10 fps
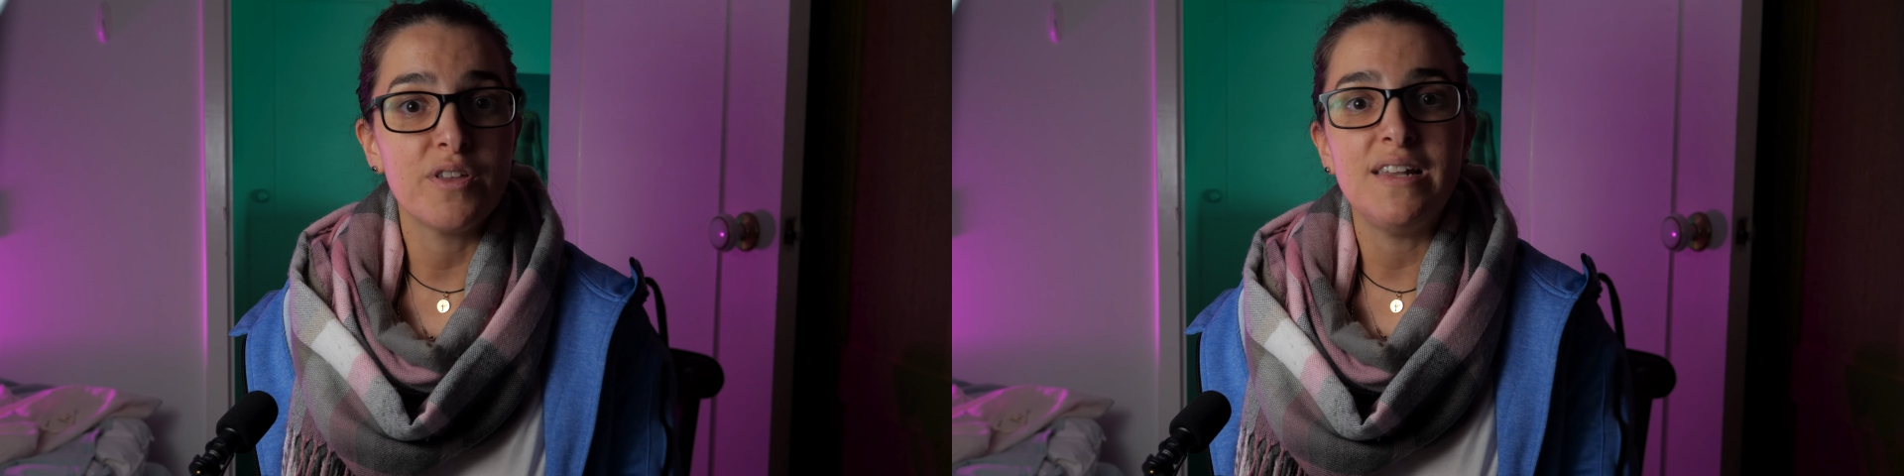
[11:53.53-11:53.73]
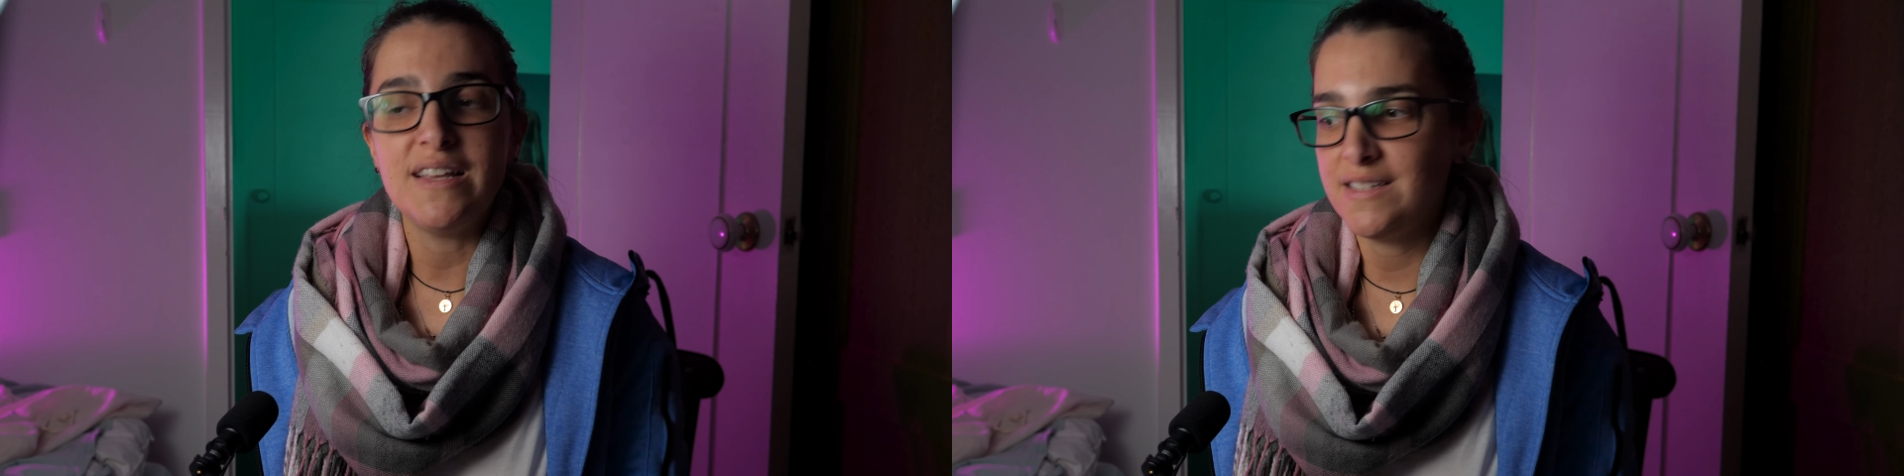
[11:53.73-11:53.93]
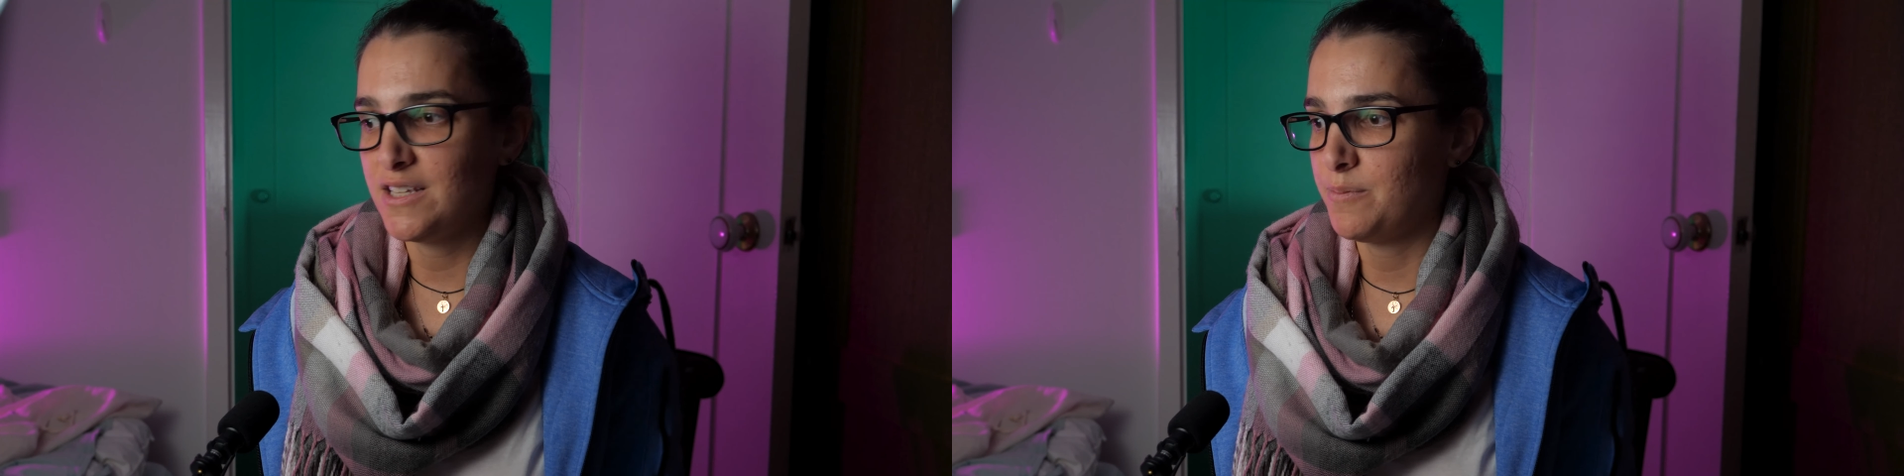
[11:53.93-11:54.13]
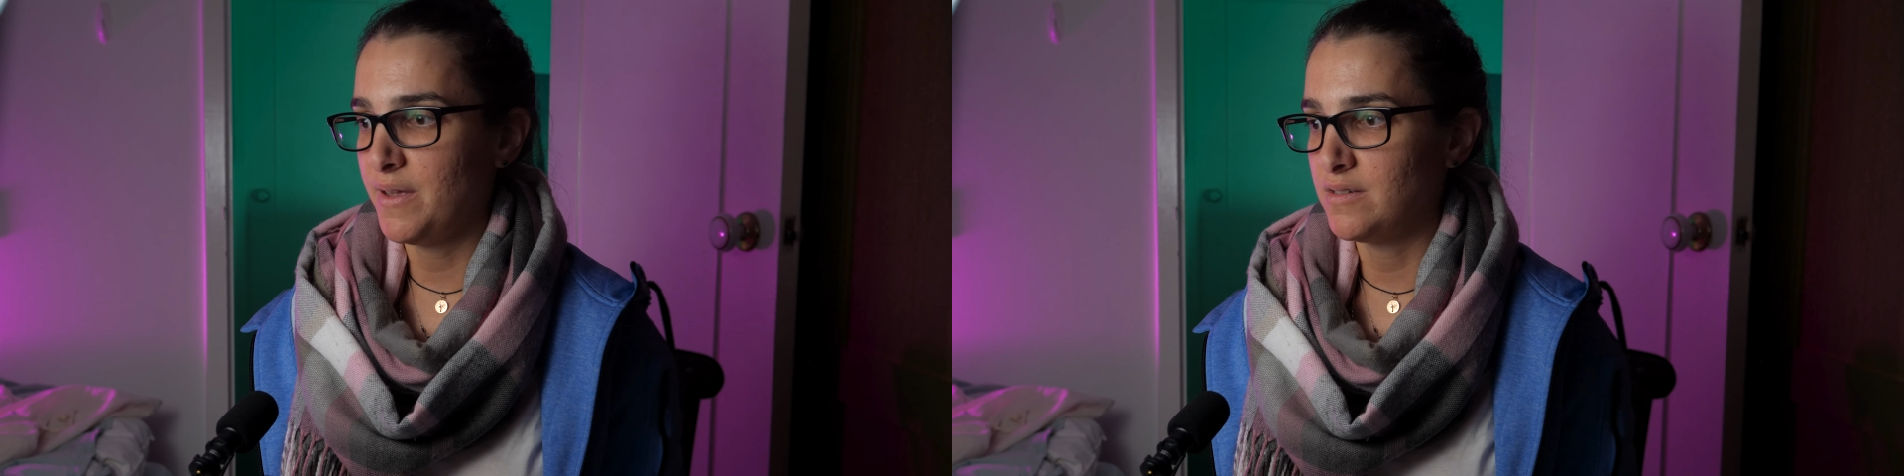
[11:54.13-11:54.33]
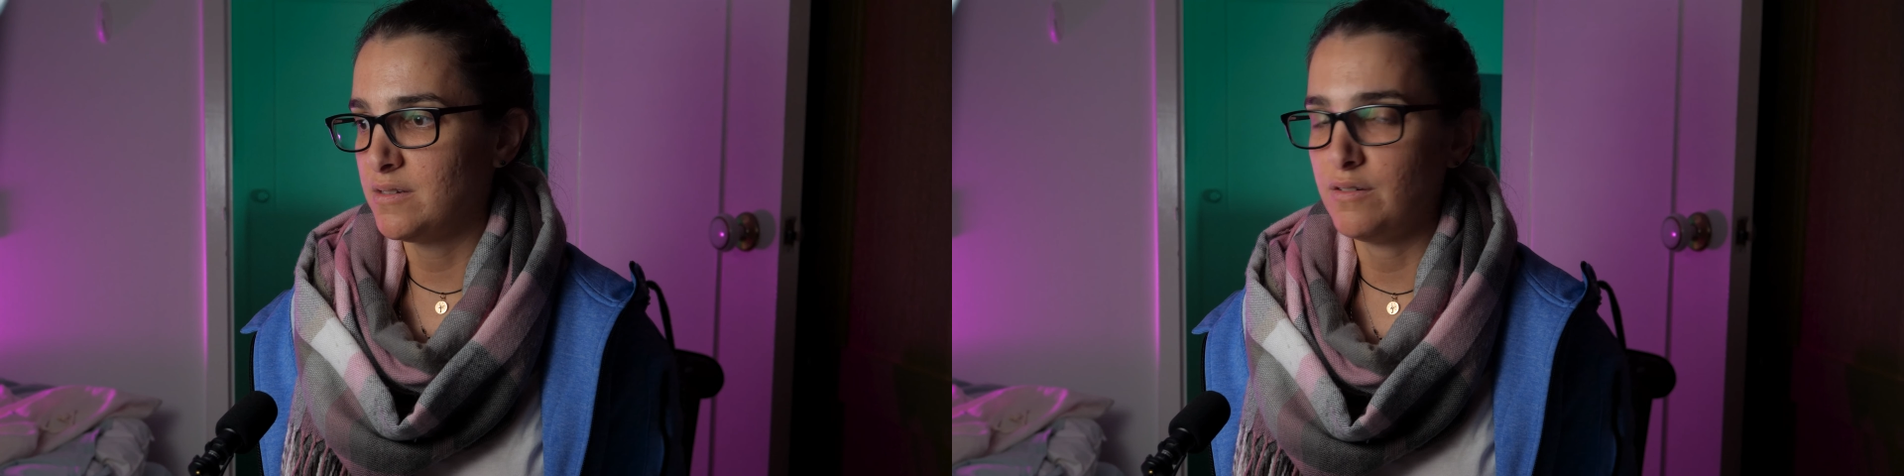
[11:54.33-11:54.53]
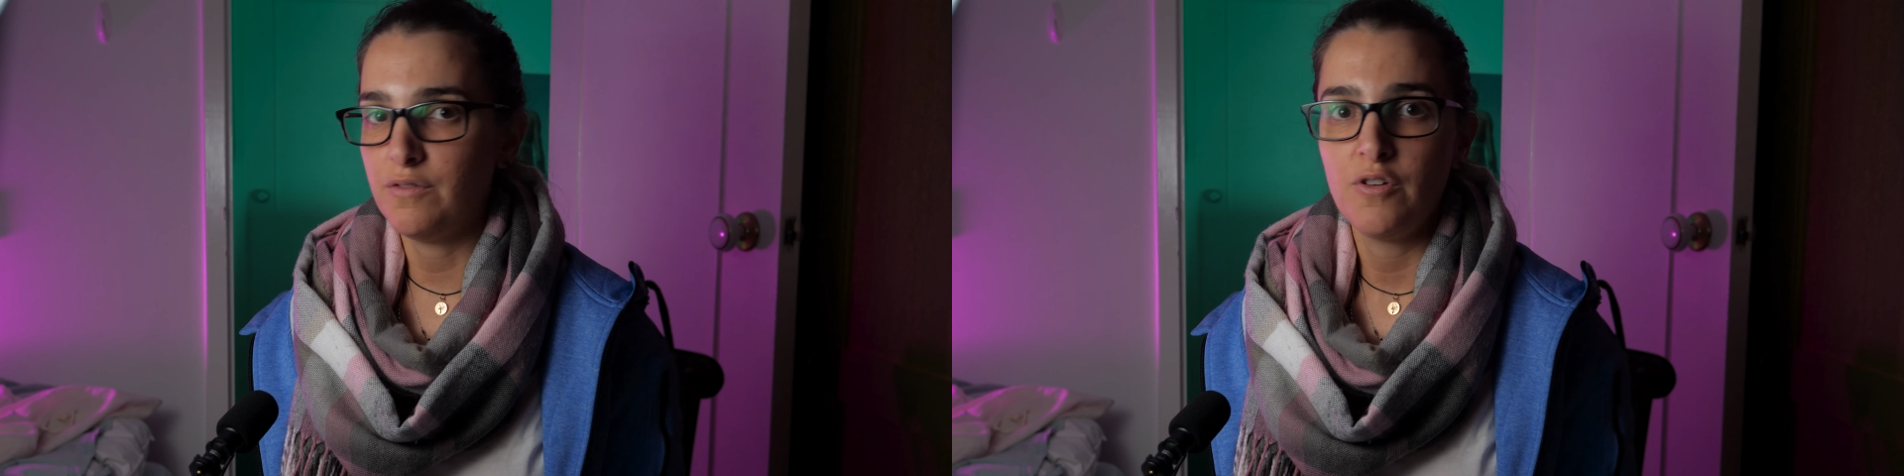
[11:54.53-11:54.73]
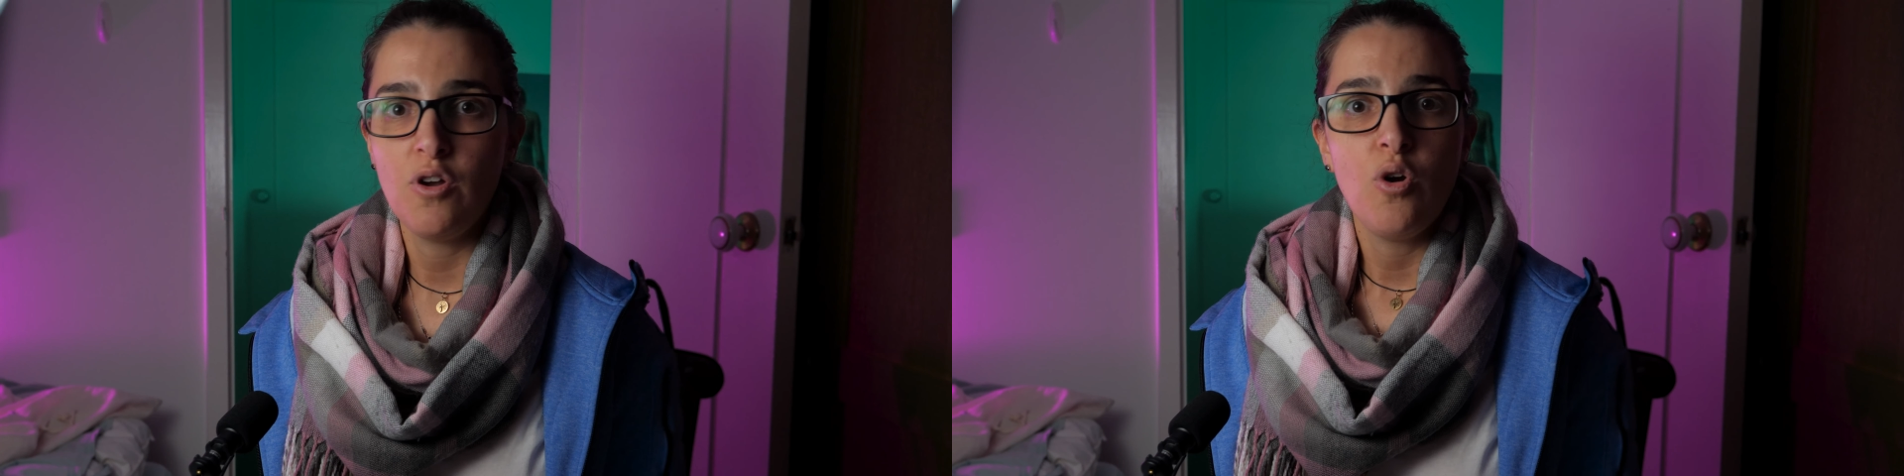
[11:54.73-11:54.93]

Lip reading: a less expensive